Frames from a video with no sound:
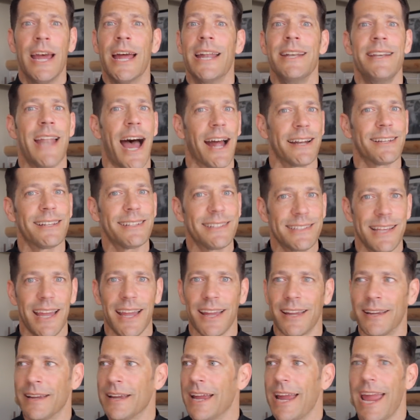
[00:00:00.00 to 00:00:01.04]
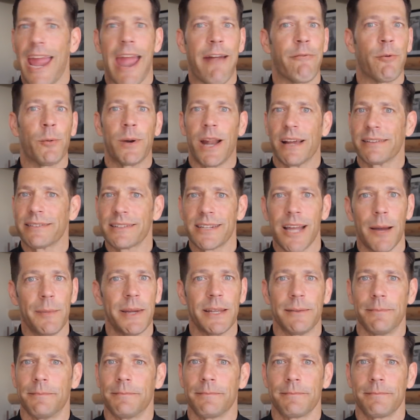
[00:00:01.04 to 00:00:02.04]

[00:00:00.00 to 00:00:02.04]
Not to say everyone has to come in,